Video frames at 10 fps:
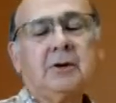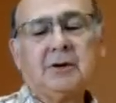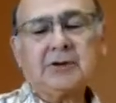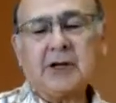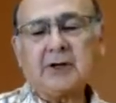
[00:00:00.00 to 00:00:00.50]

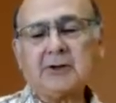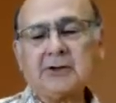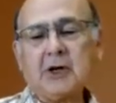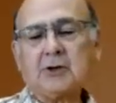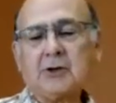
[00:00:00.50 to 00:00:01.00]
The second
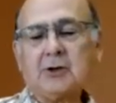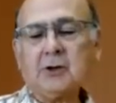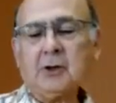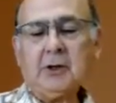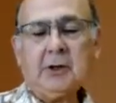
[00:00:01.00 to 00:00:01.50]

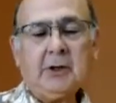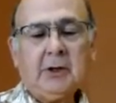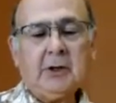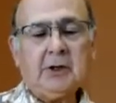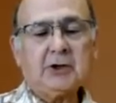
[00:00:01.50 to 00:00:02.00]
section
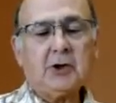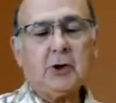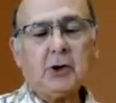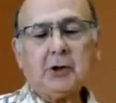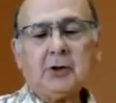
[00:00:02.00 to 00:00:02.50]
is
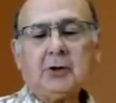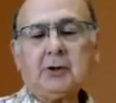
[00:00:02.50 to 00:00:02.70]
look,